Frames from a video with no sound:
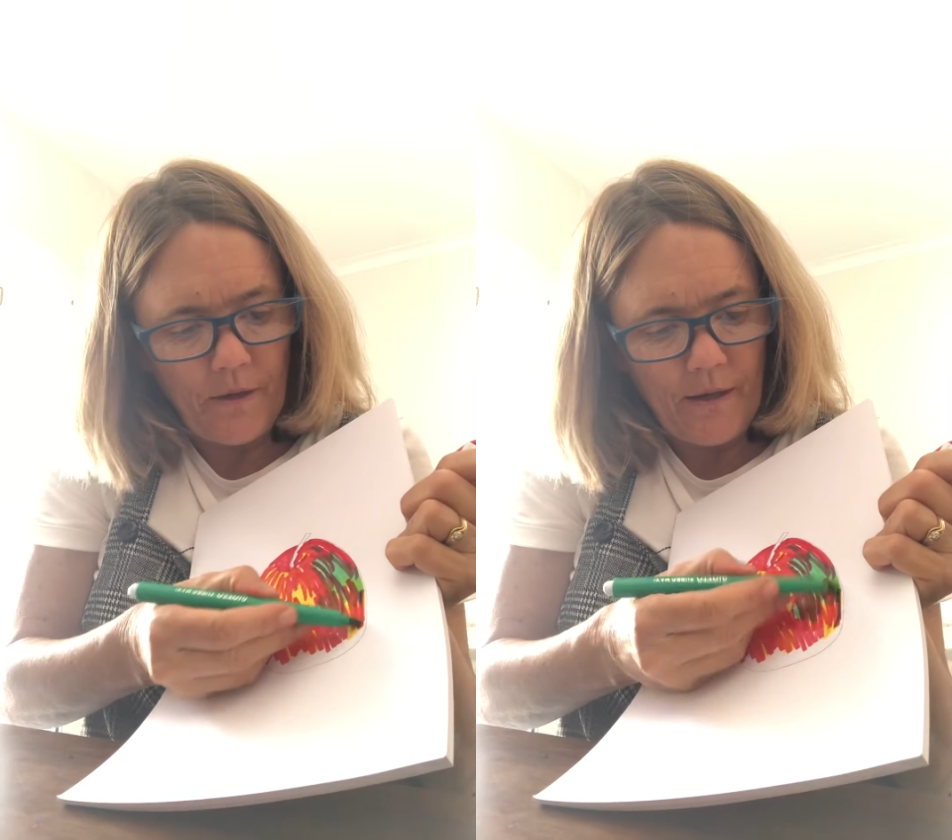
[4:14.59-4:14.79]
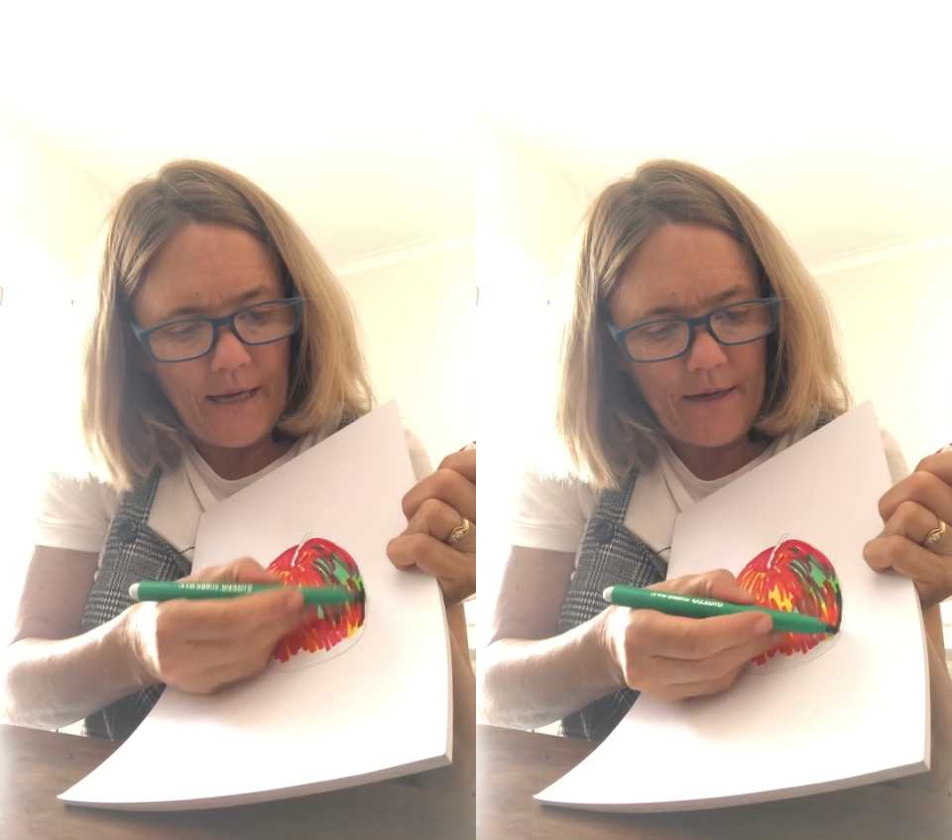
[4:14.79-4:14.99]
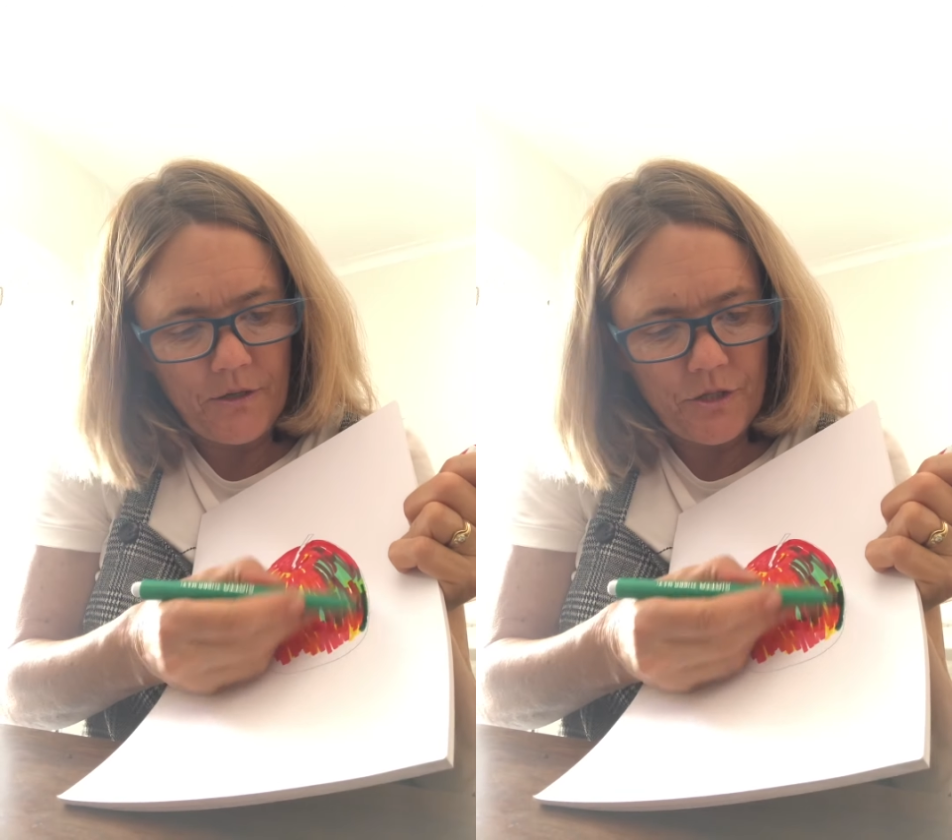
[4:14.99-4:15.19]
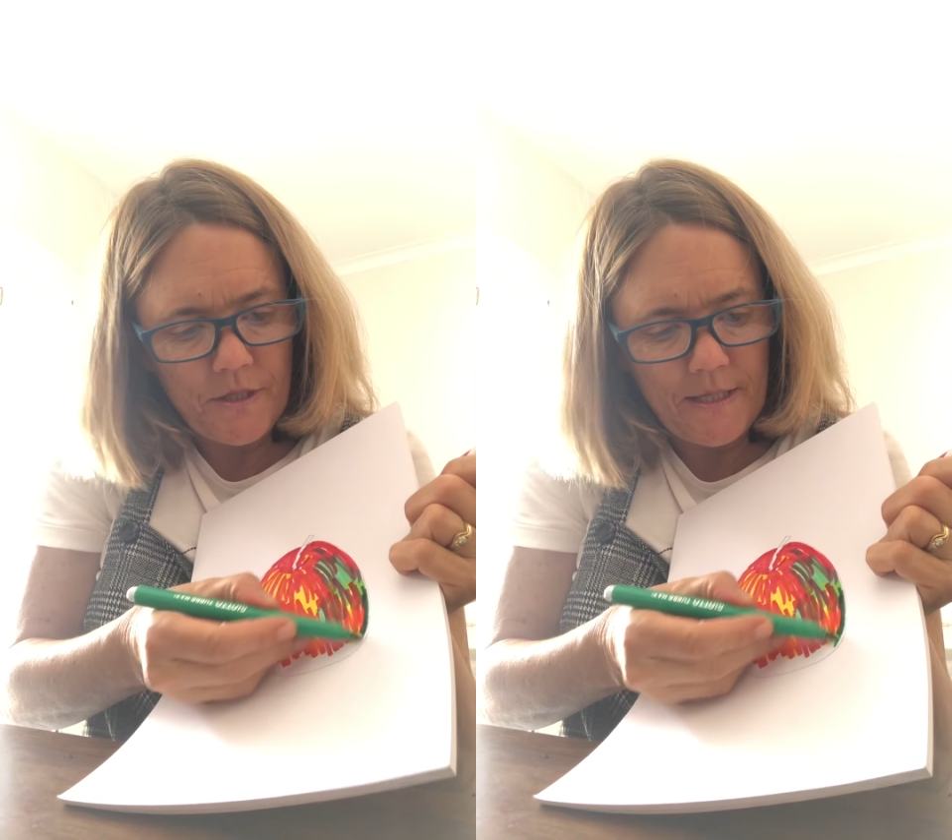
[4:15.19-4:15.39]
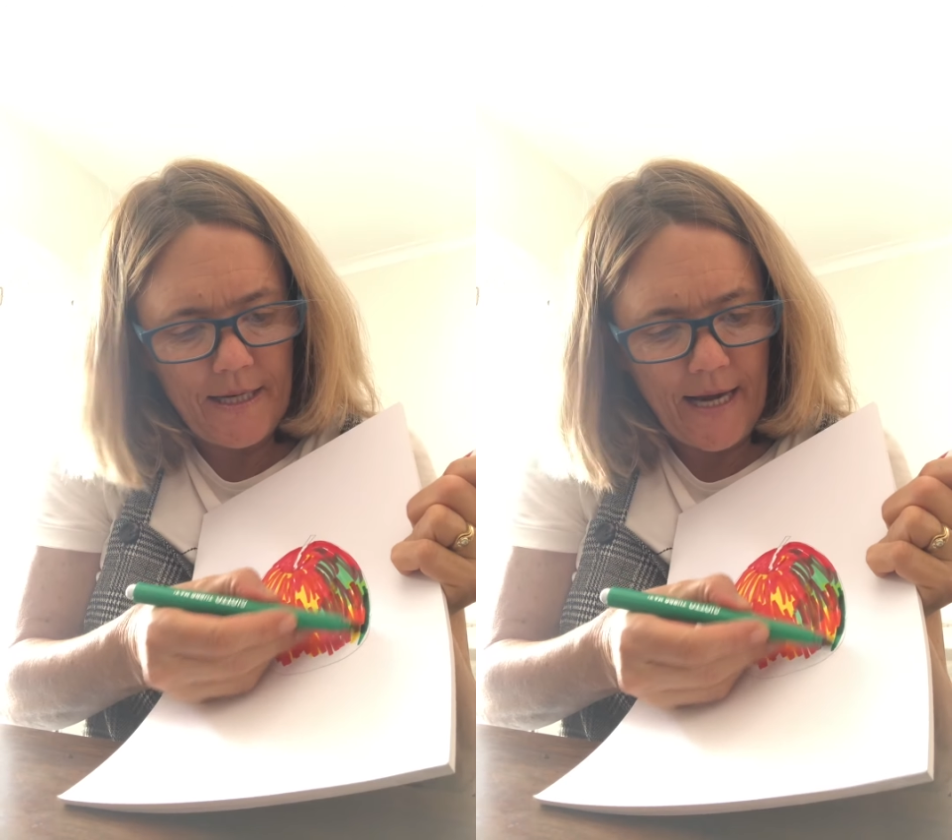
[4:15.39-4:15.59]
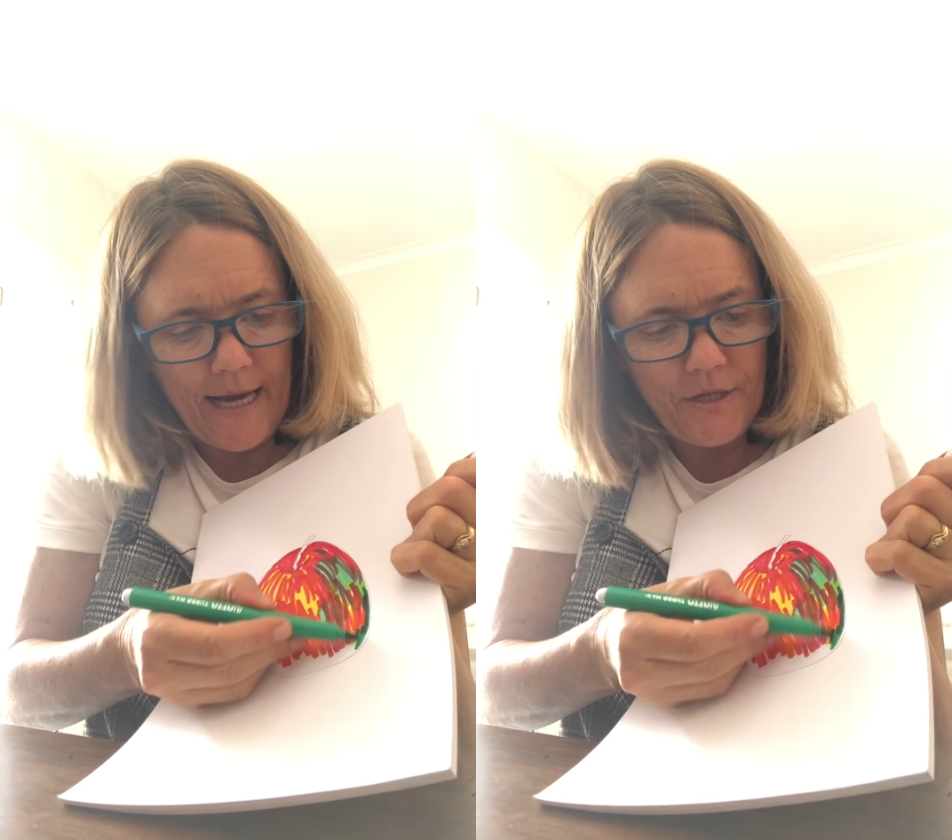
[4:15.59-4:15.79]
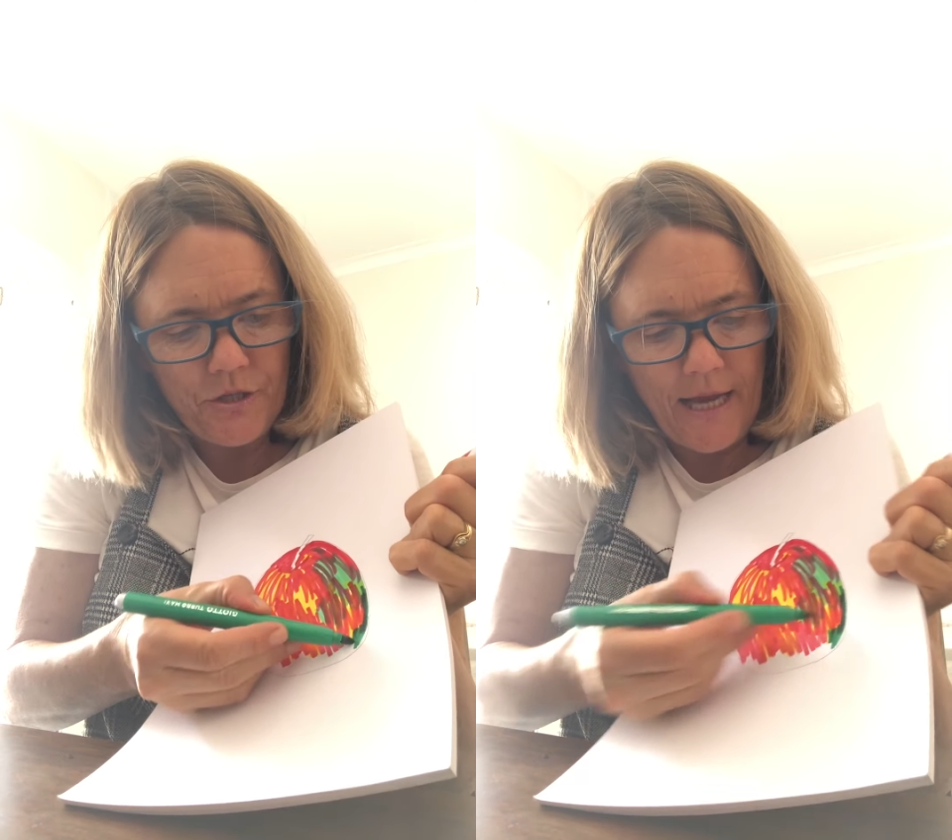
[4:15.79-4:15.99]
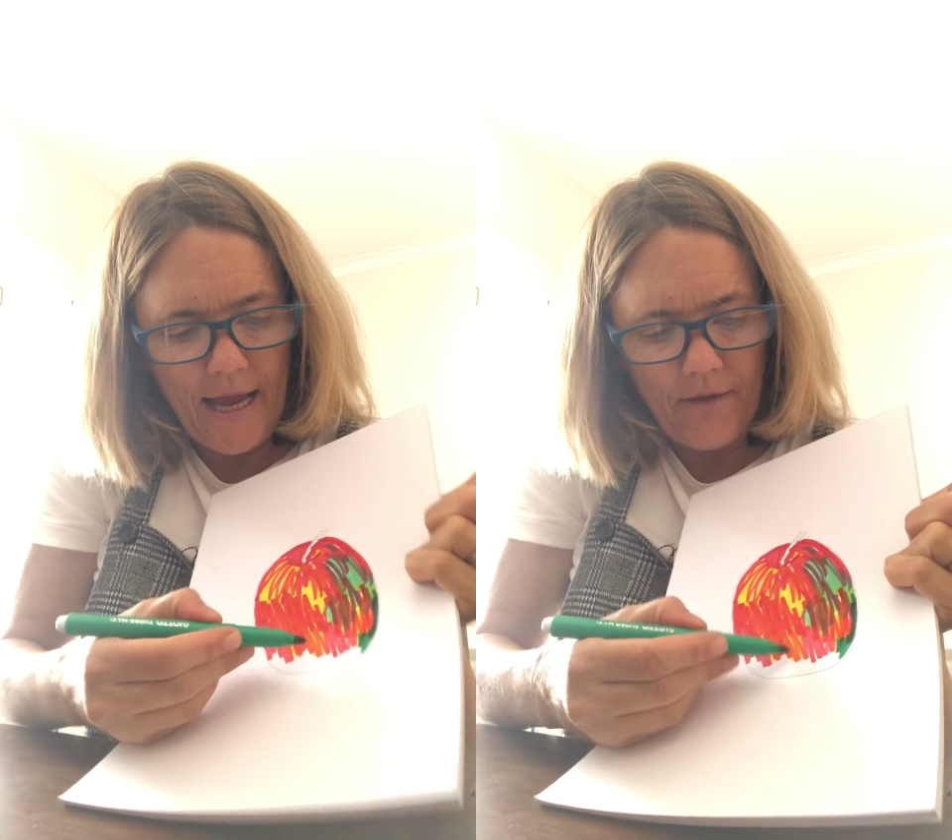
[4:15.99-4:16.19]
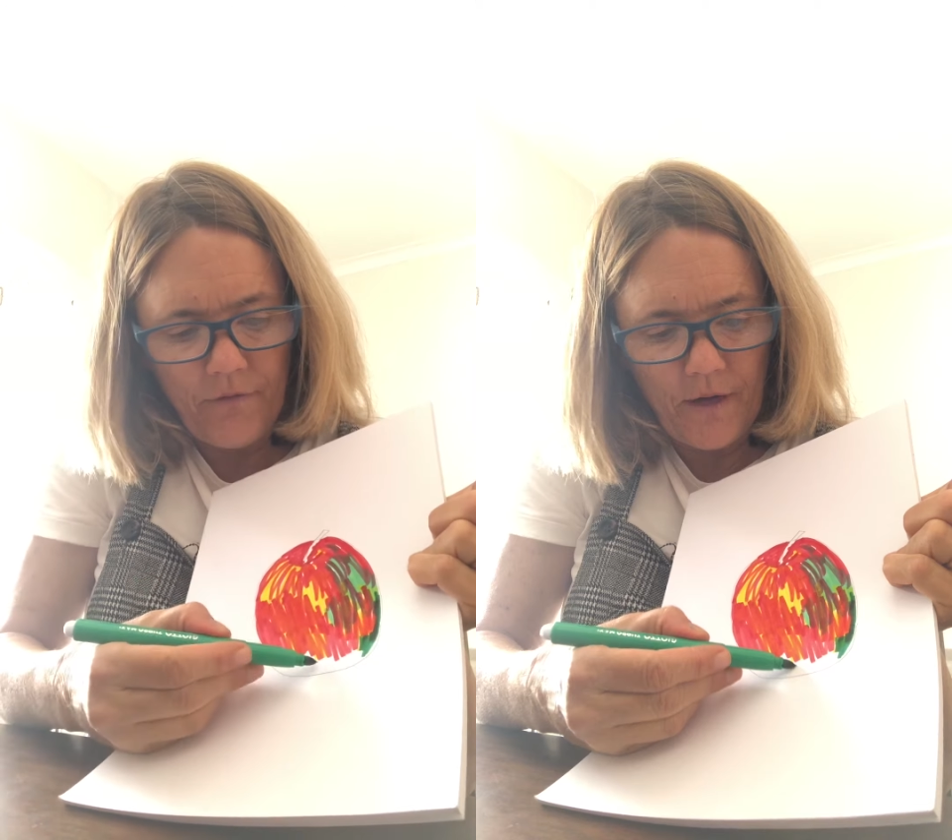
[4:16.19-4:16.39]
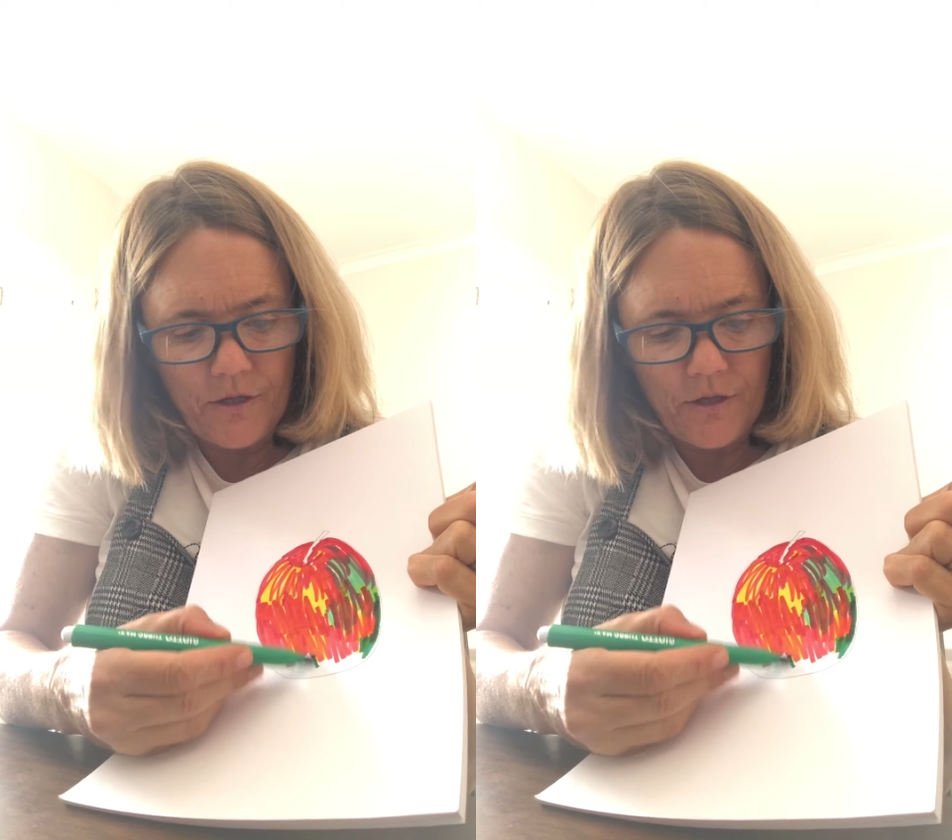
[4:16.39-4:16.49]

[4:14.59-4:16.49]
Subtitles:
And it's just nice to have,